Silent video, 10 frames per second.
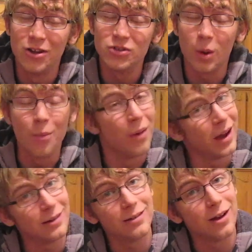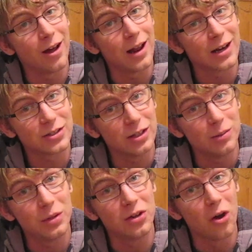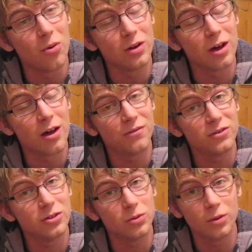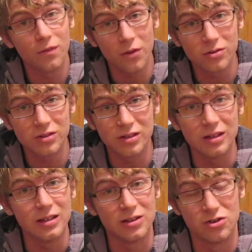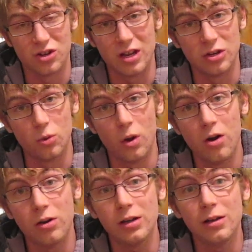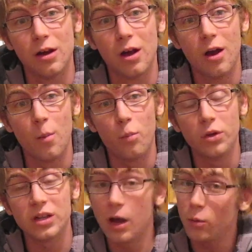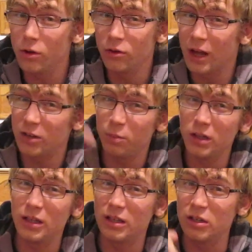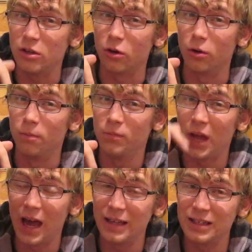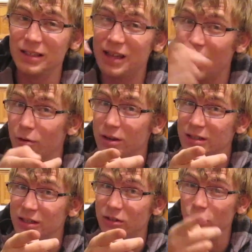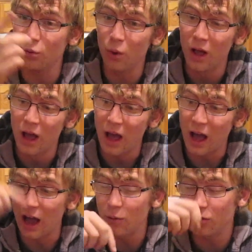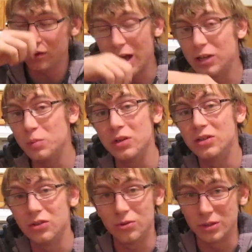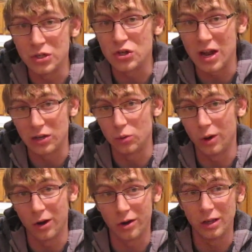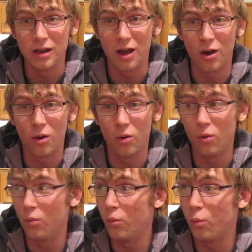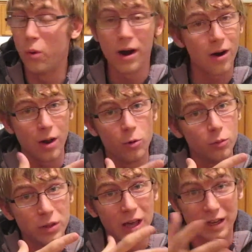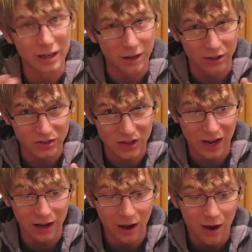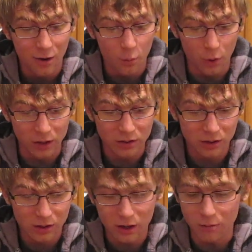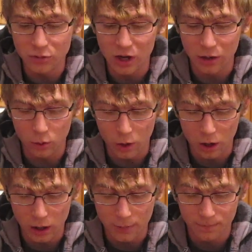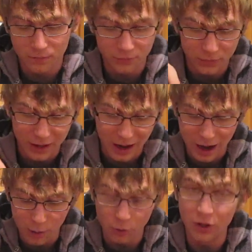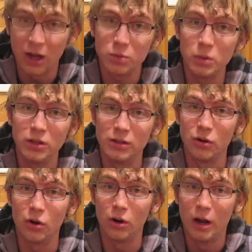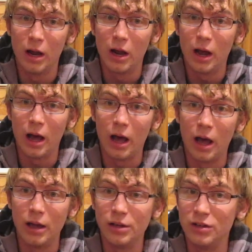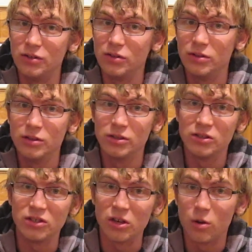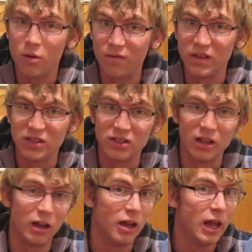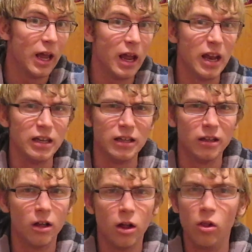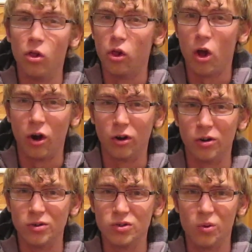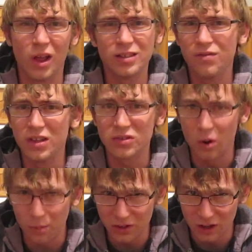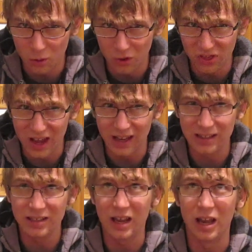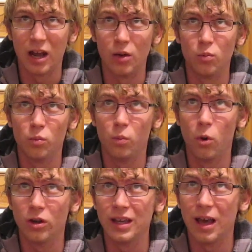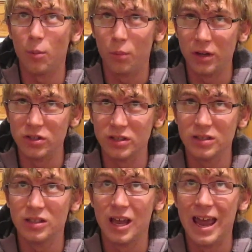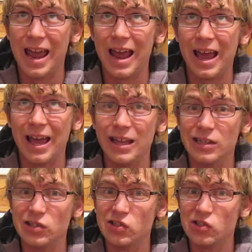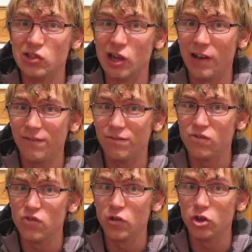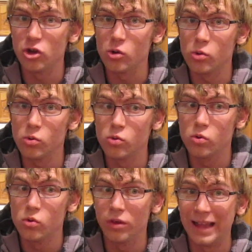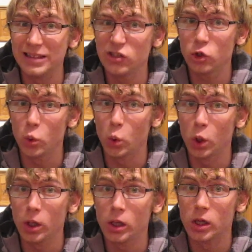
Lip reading: So I might not actually be going off to university in January, but I will not be here. I can guarantee you I will not be here in January. Now, where I will be I cannot say, but come January, I will not be here in Sierra Vista any longer. So lots of things are up in the air with that, and I'm working out budgets and stuff, so that's cool.